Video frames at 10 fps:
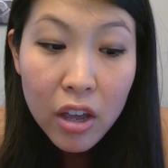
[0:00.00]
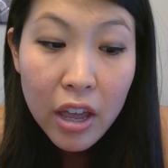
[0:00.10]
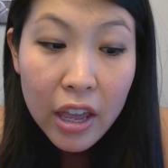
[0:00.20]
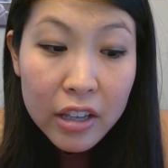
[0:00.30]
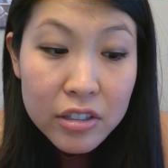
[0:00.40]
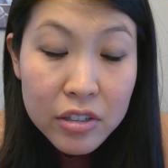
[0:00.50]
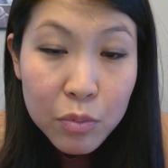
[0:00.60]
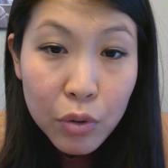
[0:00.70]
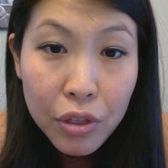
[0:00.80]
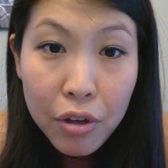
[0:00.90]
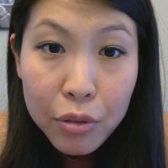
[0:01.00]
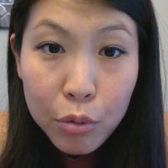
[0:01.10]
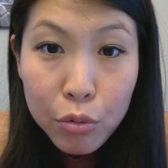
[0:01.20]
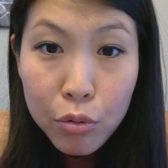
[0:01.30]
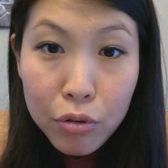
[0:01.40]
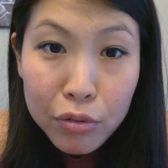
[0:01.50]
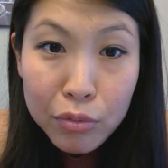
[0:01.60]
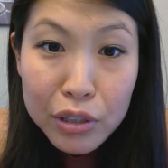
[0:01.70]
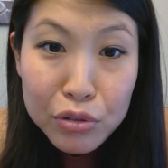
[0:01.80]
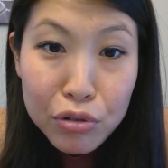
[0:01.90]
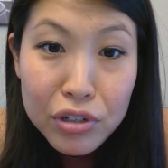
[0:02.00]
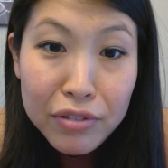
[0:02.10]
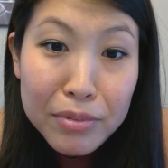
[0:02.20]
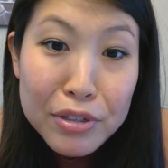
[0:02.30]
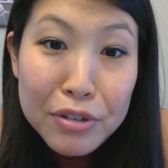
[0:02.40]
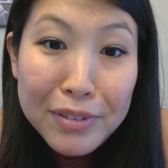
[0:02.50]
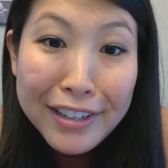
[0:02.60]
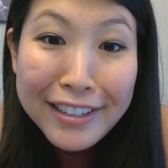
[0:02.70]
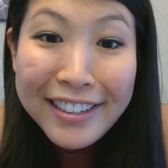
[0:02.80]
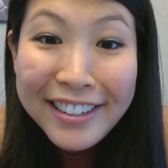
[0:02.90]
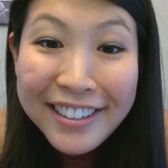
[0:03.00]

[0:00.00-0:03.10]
And with all the Google and research I've been doing,